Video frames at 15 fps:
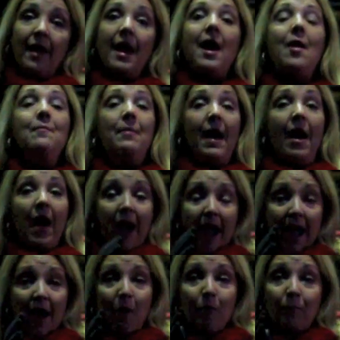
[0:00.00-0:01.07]
about
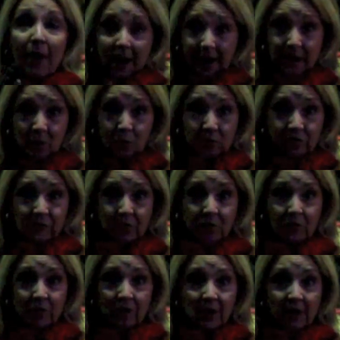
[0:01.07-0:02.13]
how
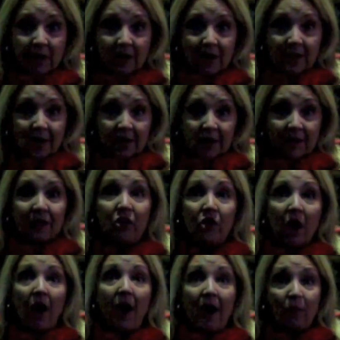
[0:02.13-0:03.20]
powerful
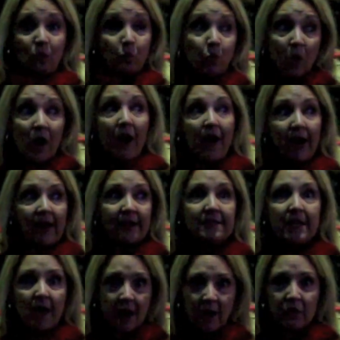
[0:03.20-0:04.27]
God was
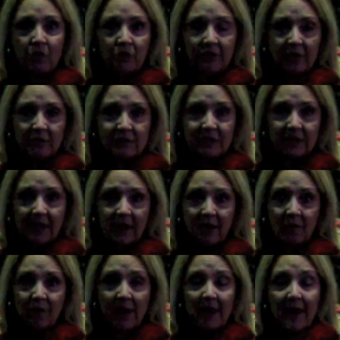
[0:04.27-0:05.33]
100 years
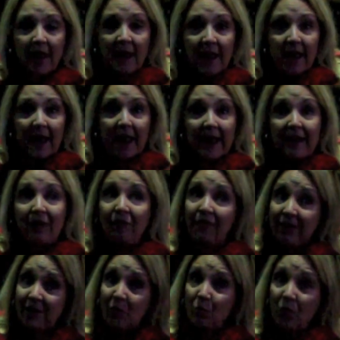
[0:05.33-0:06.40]
ago. And if
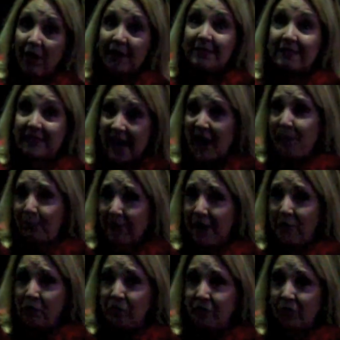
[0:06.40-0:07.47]
he was that
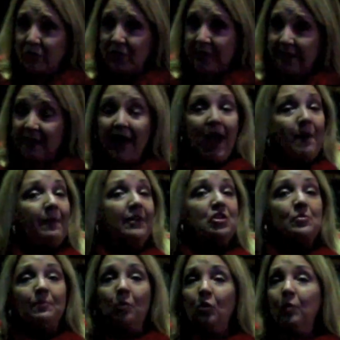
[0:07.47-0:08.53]
powerful then, how
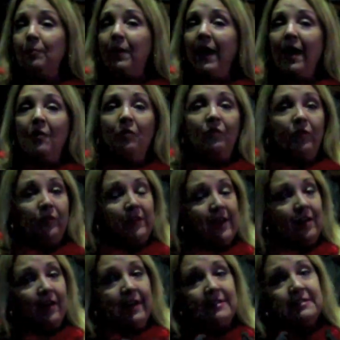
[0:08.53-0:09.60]
much more powerful
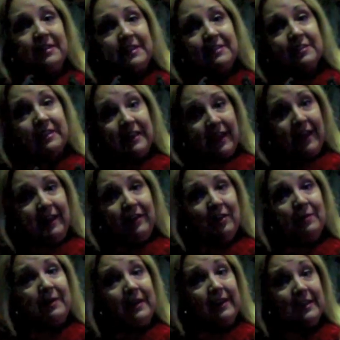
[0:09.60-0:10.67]
now as his
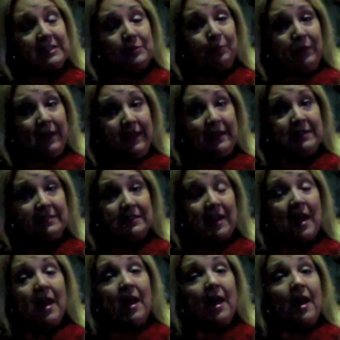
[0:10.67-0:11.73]
kingdom and his peace
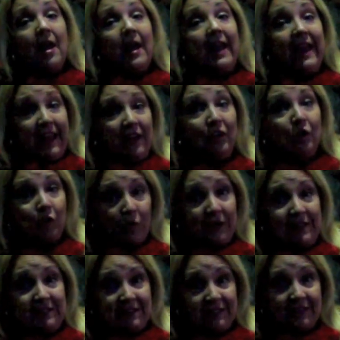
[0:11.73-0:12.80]

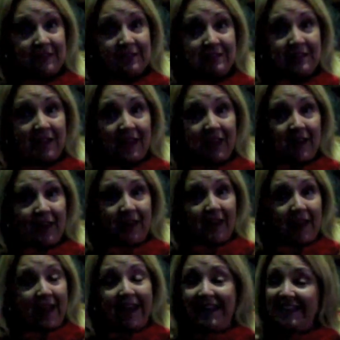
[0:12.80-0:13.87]
increases,
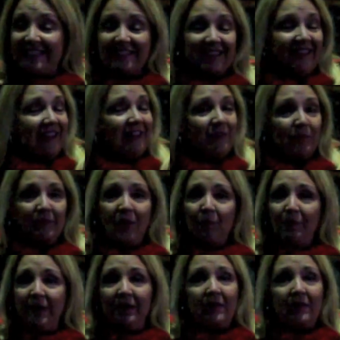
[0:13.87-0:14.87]
and his kingdom there'll be